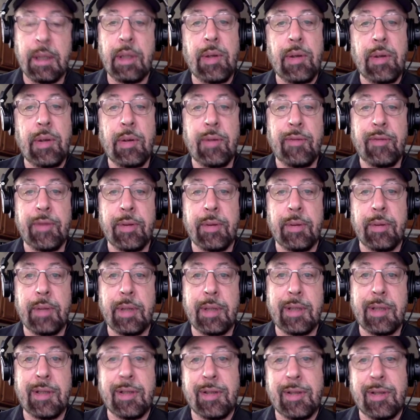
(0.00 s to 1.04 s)
you know if you're
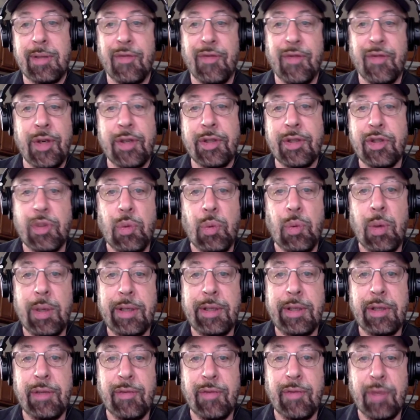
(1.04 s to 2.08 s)
this is the first
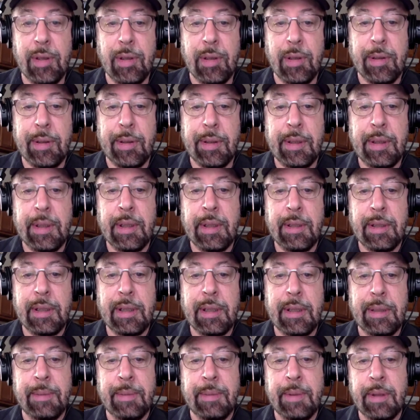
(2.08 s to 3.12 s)
one you've heard
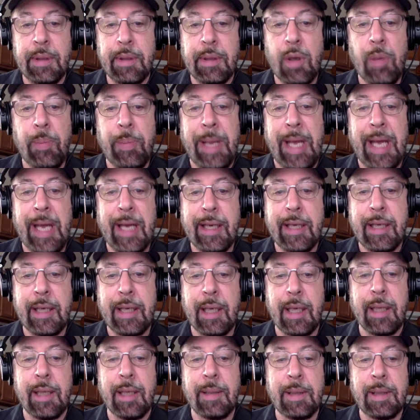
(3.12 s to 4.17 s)
then go back
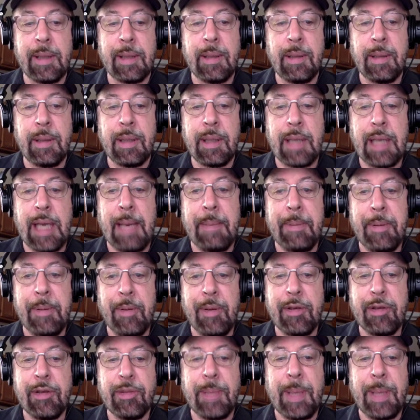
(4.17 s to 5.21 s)
on
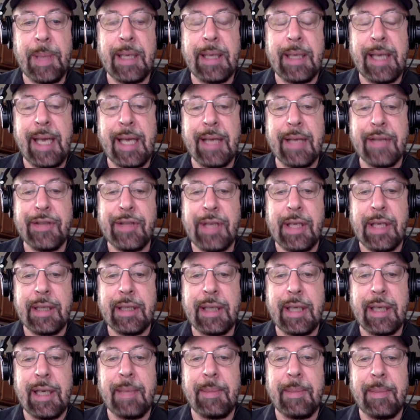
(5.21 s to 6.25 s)

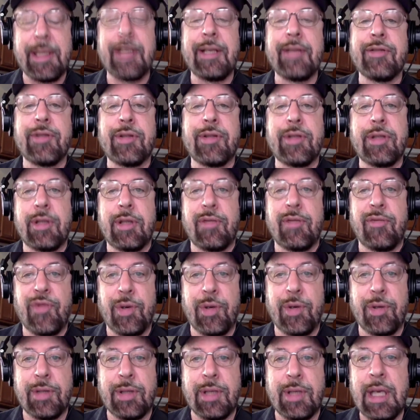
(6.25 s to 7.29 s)
copywriterspodcast.com and listen to the
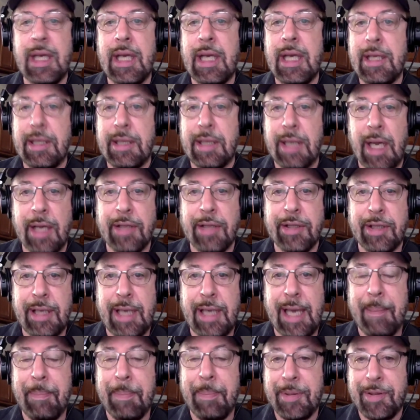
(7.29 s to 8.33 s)
first
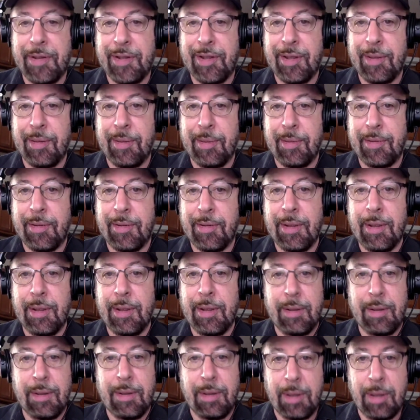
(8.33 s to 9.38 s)
dozen episodes.
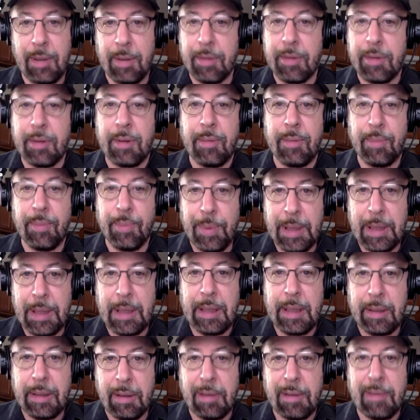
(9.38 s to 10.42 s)
Those are
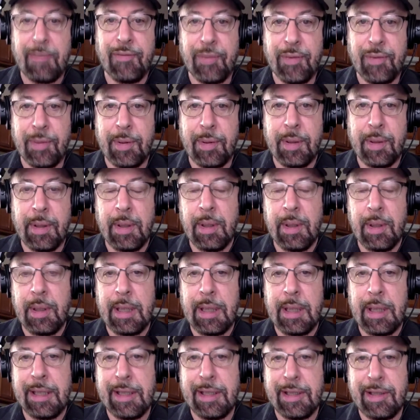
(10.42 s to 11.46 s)
really good for
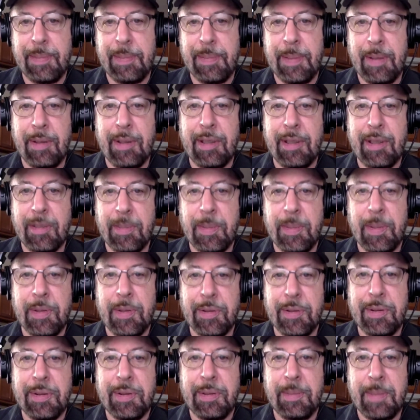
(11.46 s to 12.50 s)
an experienced
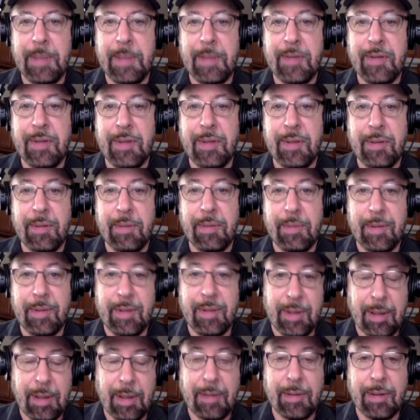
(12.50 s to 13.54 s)
person in business who's
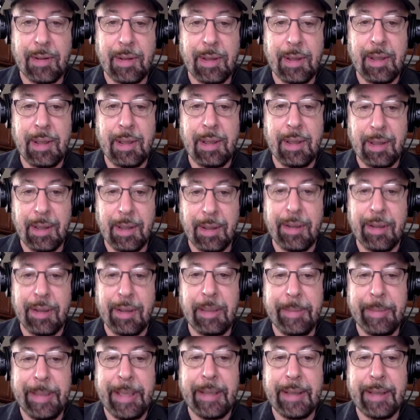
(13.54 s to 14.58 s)
just
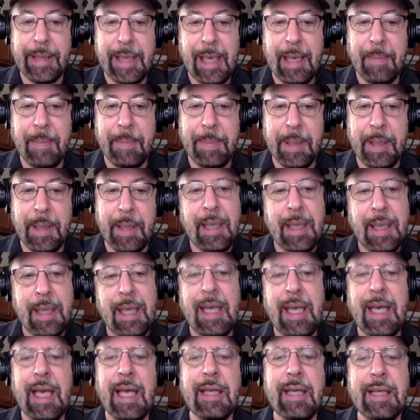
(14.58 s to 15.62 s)
learning about copy.
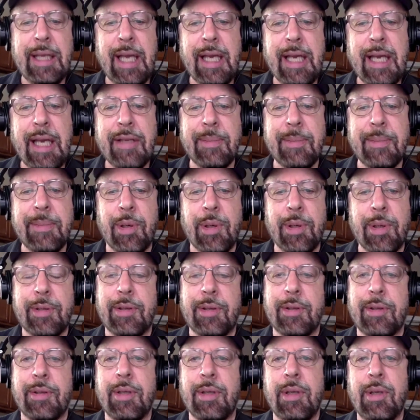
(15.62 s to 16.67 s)
And take some
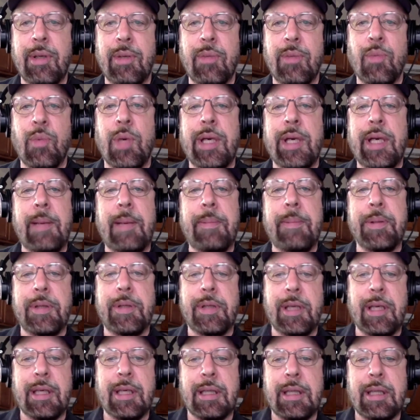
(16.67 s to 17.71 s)
courses. One I
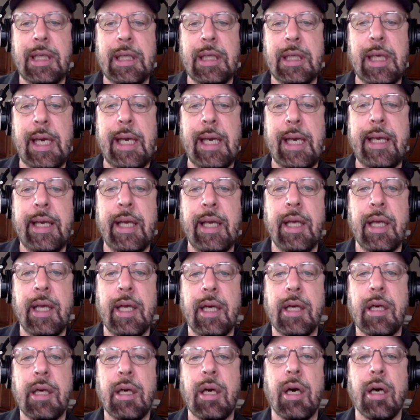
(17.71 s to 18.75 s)
particularly like,
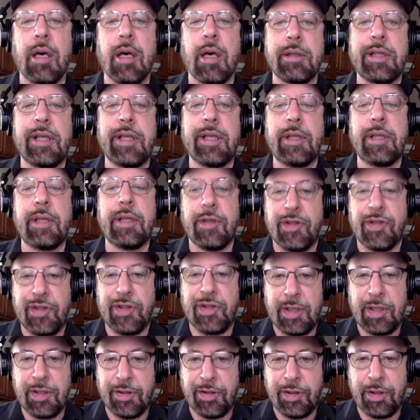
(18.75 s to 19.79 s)

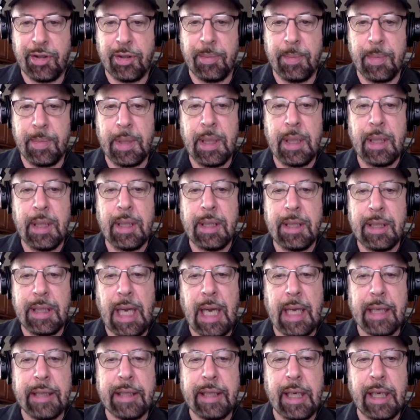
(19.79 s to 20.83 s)

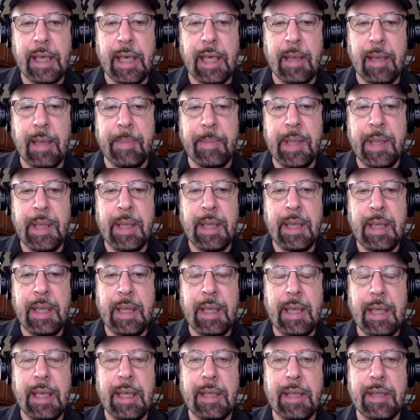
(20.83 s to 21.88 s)
carltonsystem.com.
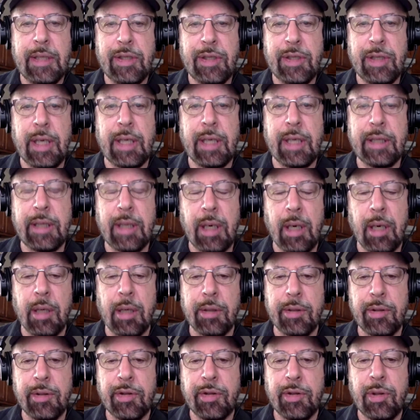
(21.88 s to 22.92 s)
It's John
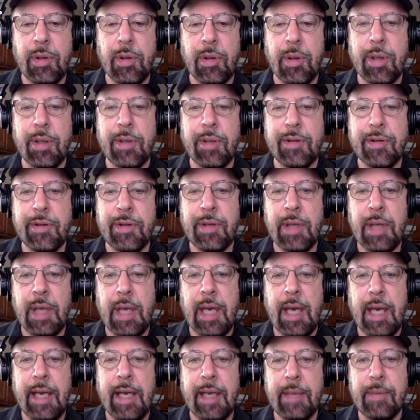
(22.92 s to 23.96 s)
Carlton's course.
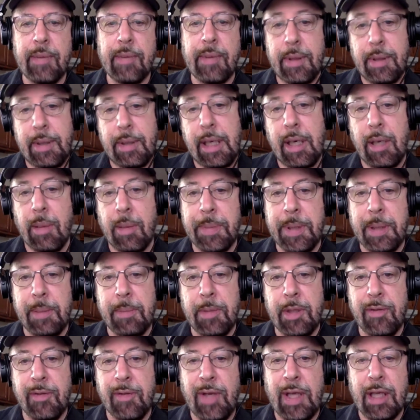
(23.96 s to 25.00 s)
I helped
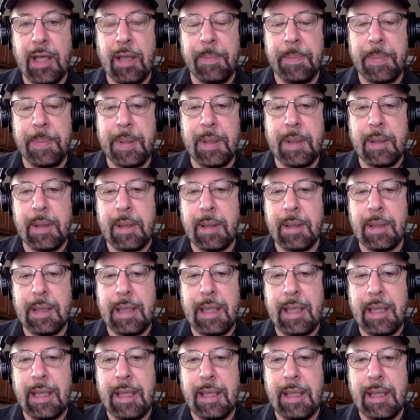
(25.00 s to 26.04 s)
him develop it
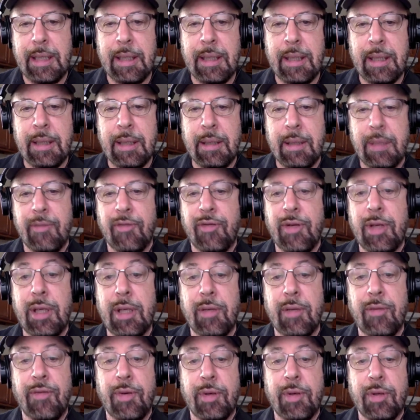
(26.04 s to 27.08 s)
and
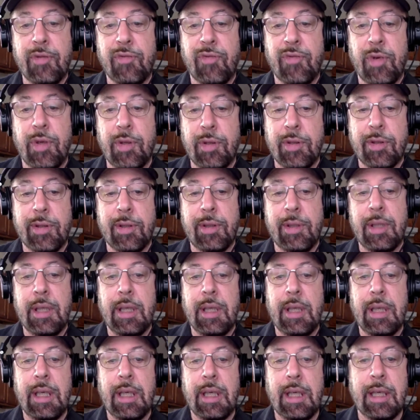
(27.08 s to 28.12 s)
in the first version,
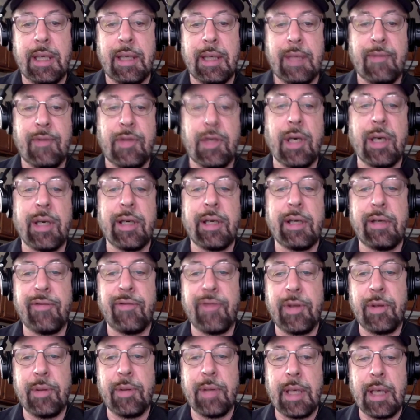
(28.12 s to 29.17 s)
and I've taught it a
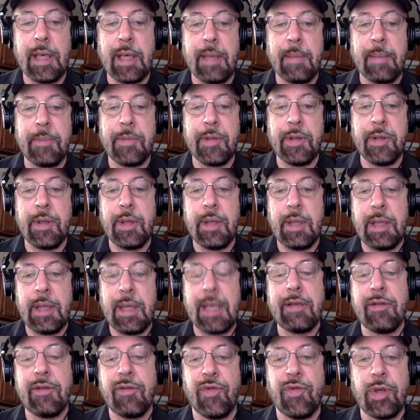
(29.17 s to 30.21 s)
few times.
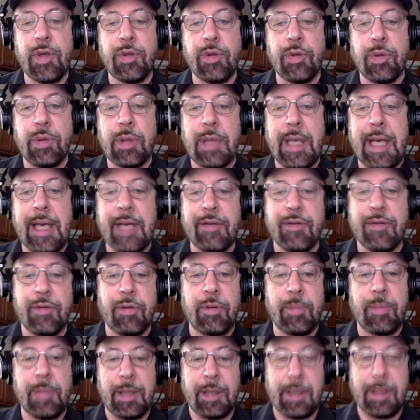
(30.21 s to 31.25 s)
It has a virtual
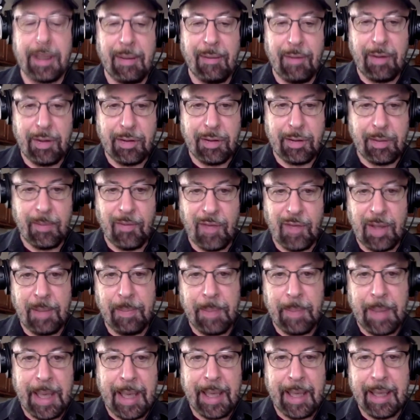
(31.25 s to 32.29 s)
classroom and it'll give you some
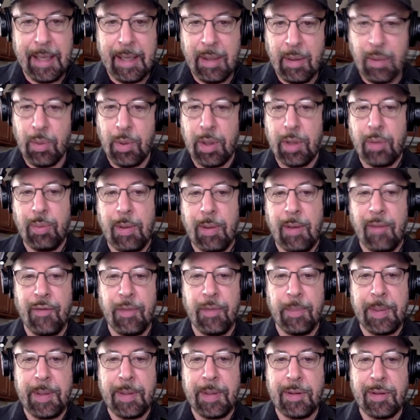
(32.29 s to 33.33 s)
feedback works well
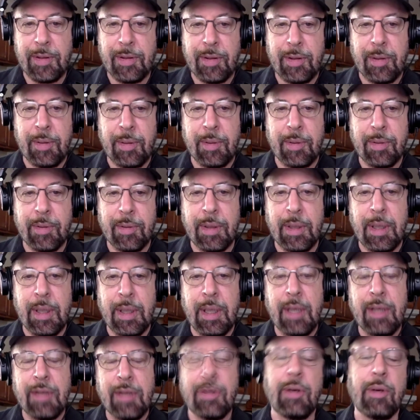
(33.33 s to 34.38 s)
for business owners.
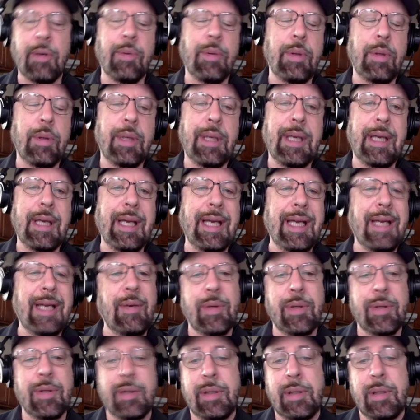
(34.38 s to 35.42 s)
So
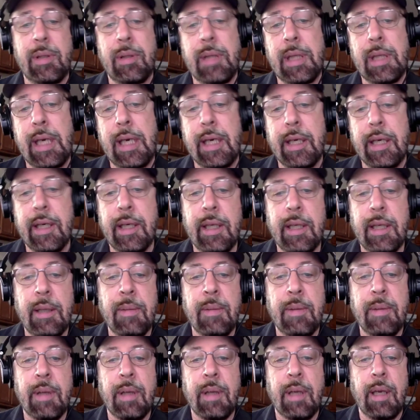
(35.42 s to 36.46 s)
anyone should do that.
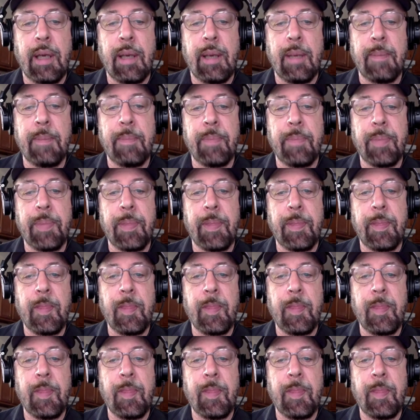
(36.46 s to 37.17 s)
Um,